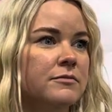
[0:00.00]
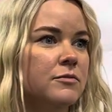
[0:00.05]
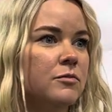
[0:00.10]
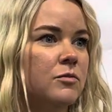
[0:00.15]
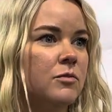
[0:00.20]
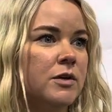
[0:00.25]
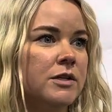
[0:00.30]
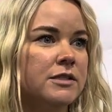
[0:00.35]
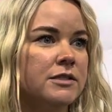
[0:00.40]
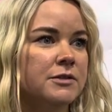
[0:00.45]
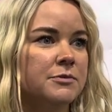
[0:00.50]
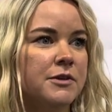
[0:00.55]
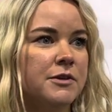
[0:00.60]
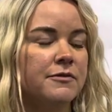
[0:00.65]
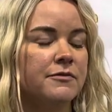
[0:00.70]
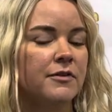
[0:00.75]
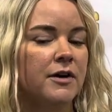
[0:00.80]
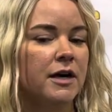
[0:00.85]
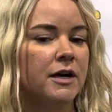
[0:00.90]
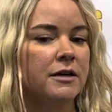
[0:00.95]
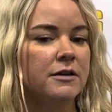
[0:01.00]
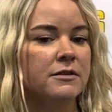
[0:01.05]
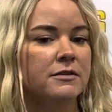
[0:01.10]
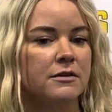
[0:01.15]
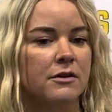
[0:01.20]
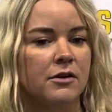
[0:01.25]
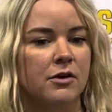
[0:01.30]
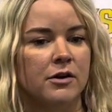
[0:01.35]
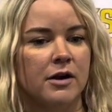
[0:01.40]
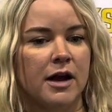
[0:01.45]
once we find the
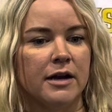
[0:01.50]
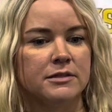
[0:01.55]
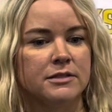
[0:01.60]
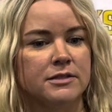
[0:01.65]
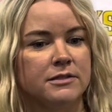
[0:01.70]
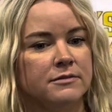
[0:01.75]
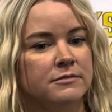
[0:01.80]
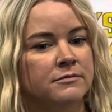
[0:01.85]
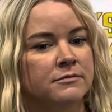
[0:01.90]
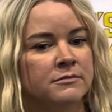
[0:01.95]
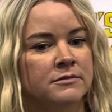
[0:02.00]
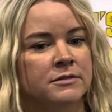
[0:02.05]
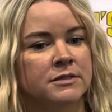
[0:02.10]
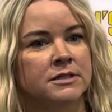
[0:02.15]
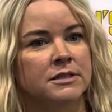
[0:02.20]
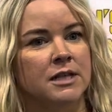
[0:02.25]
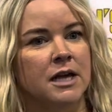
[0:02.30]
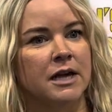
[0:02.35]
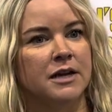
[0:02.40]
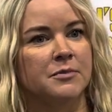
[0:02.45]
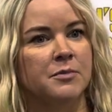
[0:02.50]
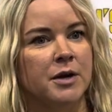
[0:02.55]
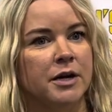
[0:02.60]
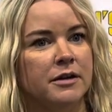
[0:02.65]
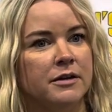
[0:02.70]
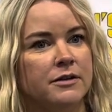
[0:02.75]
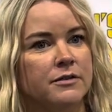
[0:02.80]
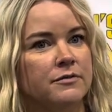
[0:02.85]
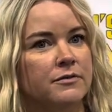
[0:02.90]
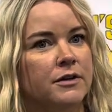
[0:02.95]
correct line
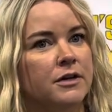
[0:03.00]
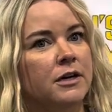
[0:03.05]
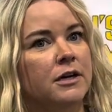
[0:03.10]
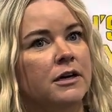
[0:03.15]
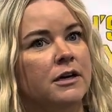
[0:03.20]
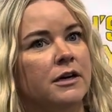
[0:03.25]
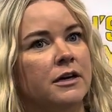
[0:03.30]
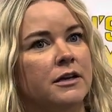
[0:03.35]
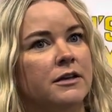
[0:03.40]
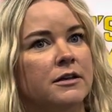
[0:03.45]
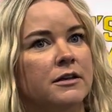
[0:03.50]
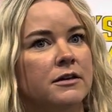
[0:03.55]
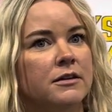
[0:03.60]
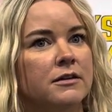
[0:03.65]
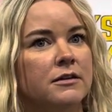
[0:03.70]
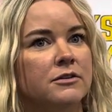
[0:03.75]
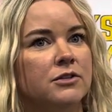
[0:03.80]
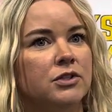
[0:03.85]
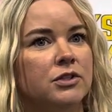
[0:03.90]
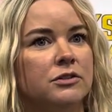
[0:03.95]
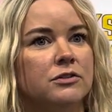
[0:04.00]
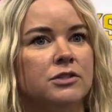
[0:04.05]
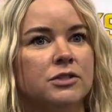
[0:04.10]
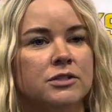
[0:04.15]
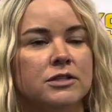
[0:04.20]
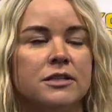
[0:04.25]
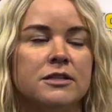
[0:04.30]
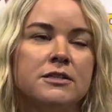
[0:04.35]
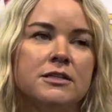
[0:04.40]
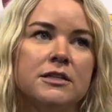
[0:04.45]
pairing for her, I think she'll
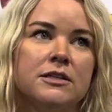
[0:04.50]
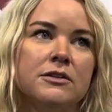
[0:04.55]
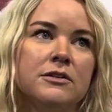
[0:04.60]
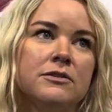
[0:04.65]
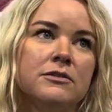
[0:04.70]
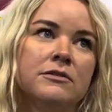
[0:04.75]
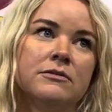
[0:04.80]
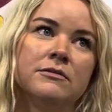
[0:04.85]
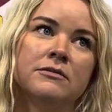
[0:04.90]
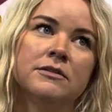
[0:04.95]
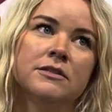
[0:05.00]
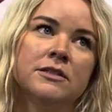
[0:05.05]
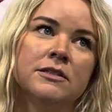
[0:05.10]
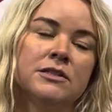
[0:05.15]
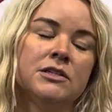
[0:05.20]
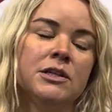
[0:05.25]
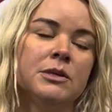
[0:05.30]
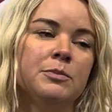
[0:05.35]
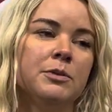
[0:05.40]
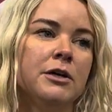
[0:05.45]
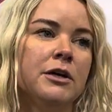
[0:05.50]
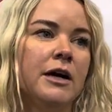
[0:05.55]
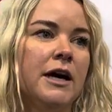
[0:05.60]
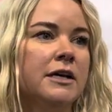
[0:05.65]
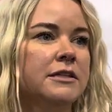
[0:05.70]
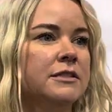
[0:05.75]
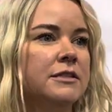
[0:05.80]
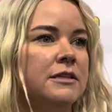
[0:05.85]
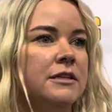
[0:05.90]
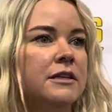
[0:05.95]
just continue to
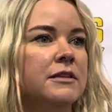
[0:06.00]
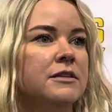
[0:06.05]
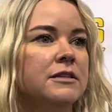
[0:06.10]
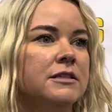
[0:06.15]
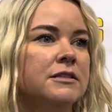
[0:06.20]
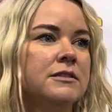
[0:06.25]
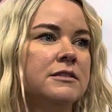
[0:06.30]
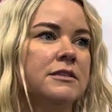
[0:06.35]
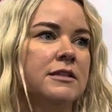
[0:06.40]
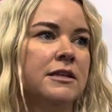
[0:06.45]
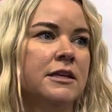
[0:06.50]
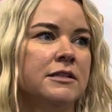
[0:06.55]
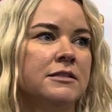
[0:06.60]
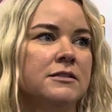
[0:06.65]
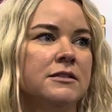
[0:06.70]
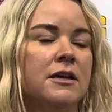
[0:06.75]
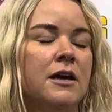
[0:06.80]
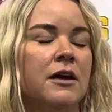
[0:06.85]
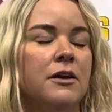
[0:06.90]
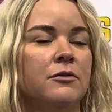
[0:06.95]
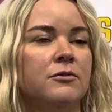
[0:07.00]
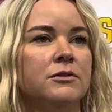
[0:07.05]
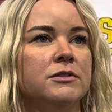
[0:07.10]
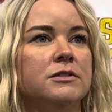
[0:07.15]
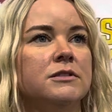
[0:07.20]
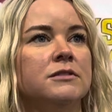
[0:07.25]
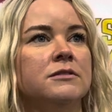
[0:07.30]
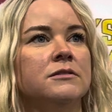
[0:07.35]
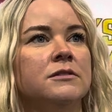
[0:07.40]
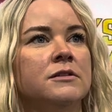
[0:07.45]
progress. And I think tonight's line
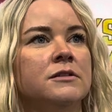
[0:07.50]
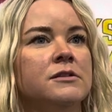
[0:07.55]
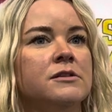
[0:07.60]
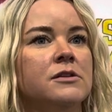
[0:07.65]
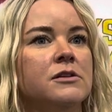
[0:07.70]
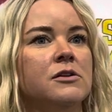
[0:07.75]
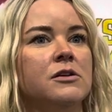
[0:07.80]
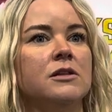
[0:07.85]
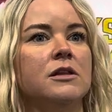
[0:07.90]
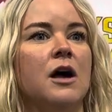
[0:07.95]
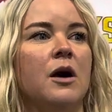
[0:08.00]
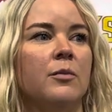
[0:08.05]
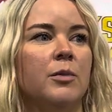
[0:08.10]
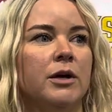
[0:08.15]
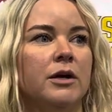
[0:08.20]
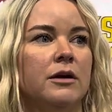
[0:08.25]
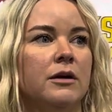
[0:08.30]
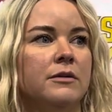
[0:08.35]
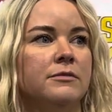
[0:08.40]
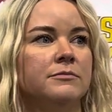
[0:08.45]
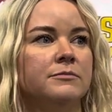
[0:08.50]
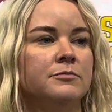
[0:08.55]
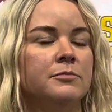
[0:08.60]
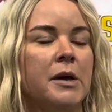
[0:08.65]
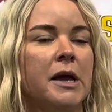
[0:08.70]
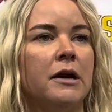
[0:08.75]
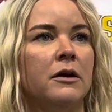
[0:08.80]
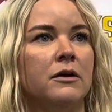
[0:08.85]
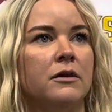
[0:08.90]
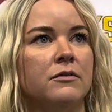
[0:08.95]
was, a lot better
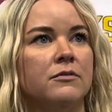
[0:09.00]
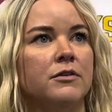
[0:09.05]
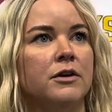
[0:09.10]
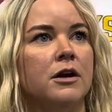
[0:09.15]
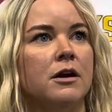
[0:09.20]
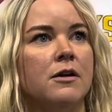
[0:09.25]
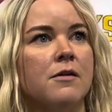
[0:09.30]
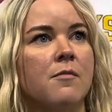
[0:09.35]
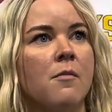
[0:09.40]
pairing for her.